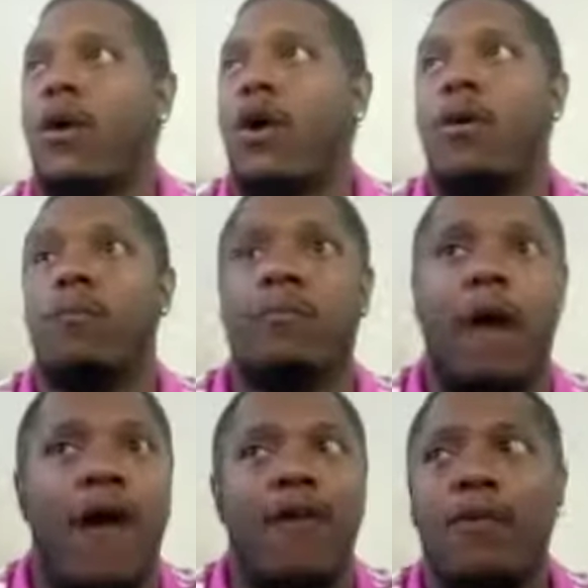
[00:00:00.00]

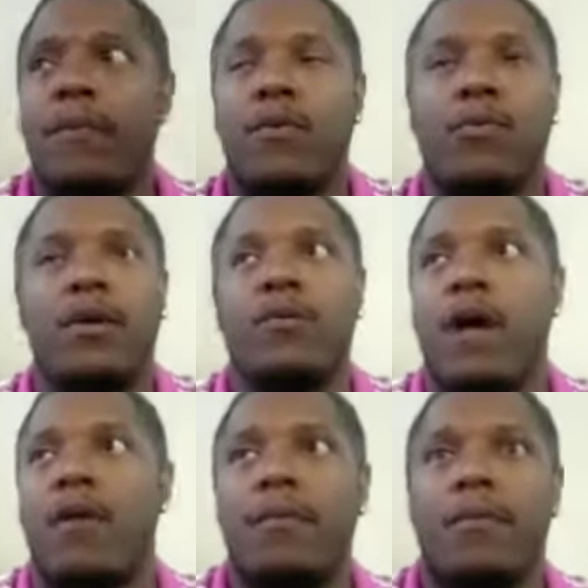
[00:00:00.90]
I remember
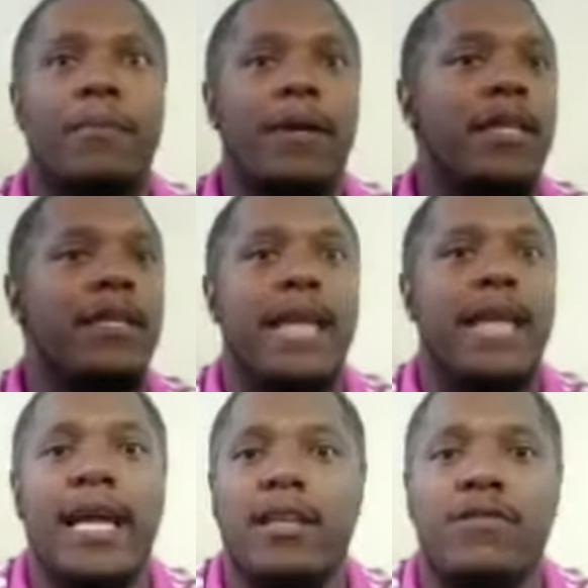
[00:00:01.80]
beating
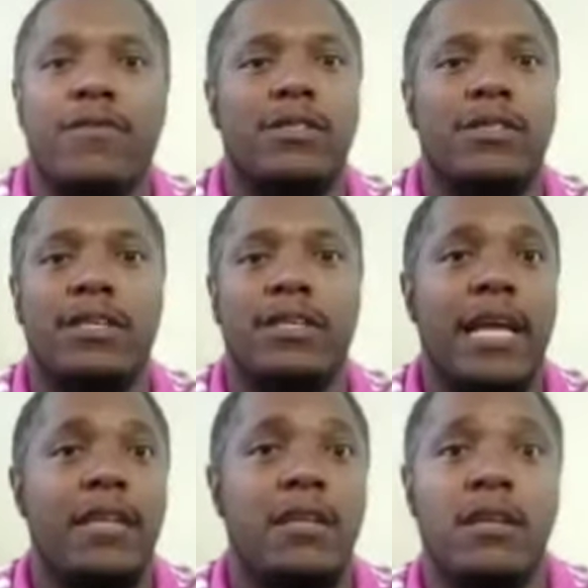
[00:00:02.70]
Dayton, University of
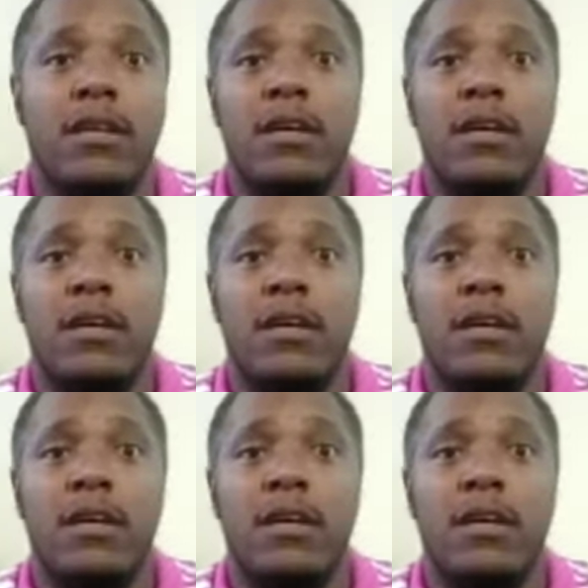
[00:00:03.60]
Dayton,